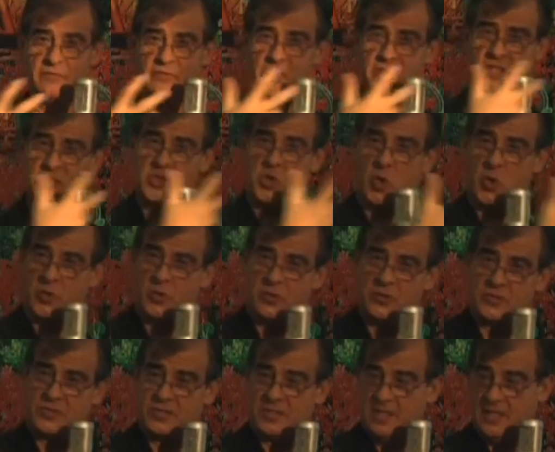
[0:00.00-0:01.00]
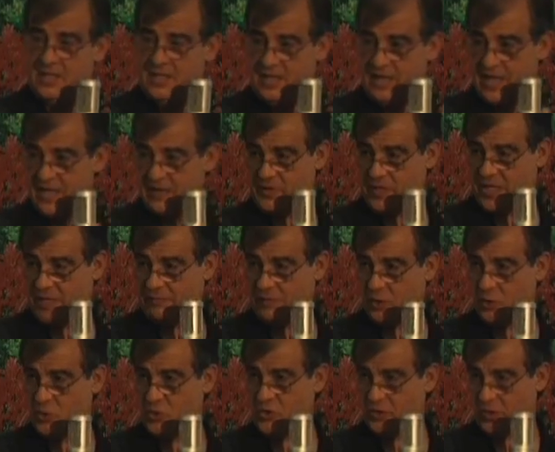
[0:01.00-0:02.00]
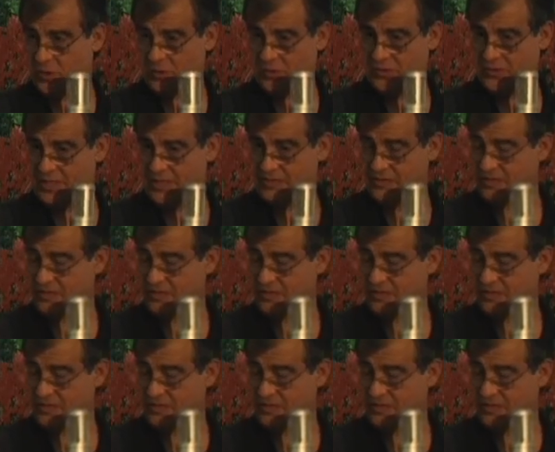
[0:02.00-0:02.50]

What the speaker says: the eternals and the evolutionals. That's